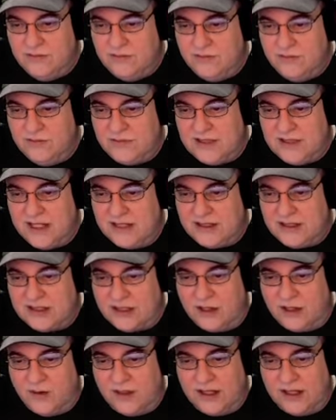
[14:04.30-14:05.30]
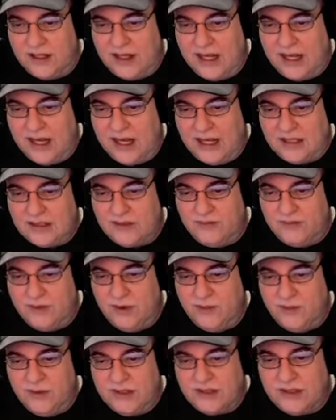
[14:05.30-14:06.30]
tends to go into the hands of
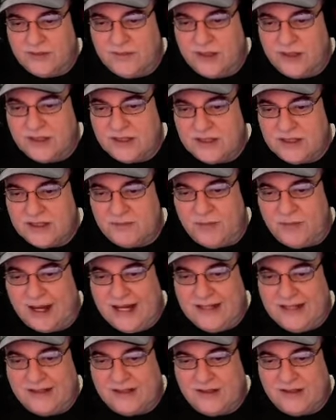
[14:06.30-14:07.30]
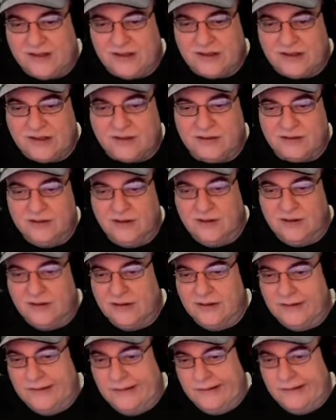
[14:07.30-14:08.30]
humans, but despises
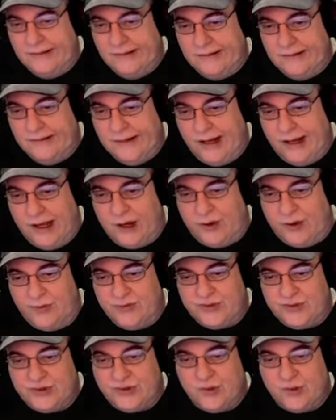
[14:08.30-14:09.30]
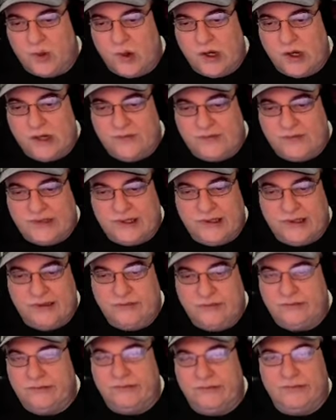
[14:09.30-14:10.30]
elves, dwarves,
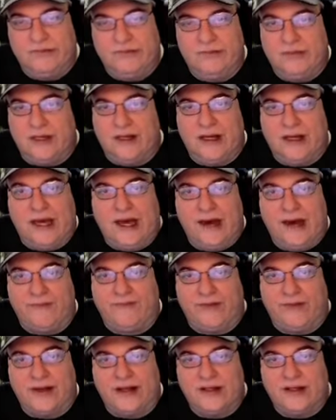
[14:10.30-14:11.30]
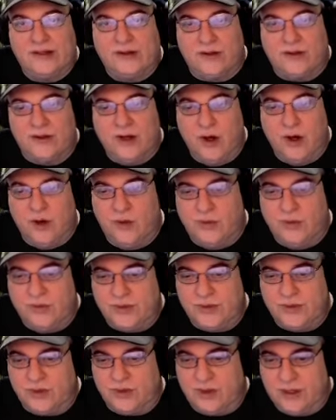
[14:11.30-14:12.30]
and halflings or
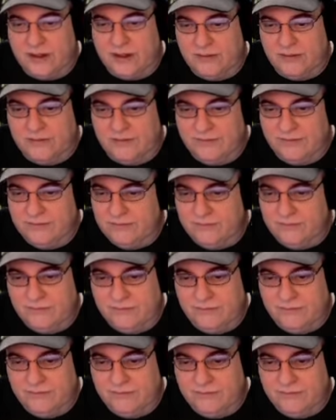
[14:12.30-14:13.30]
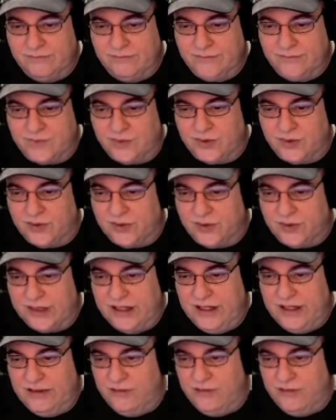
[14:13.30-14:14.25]
gnomes or three